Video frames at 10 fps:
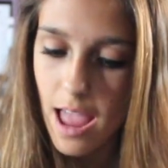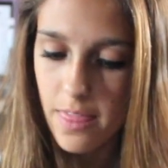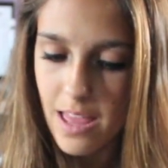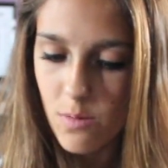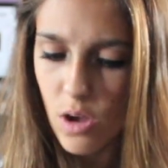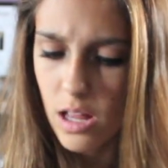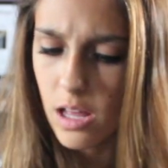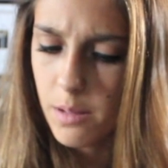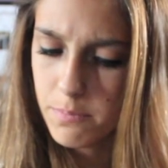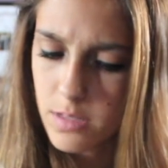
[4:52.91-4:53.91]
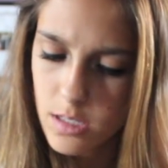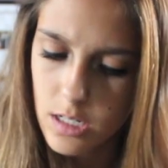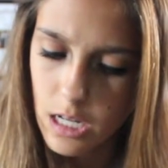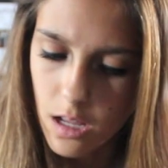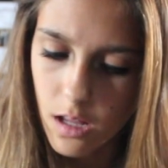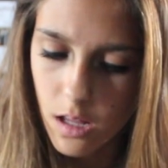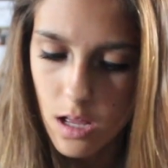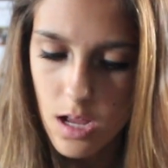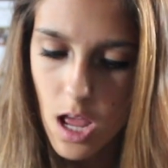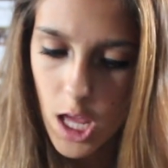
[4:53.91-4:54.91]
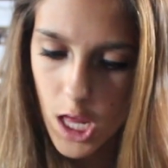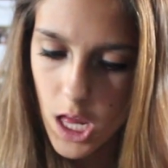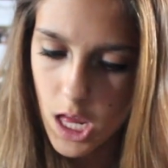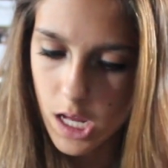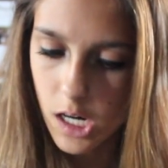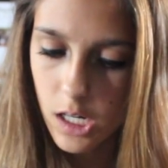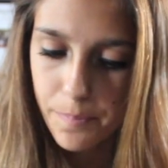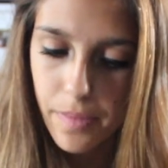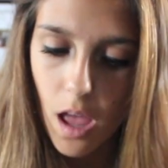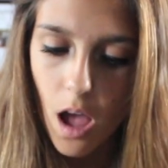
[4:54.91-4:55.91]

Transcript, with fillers: And then while I'm still here,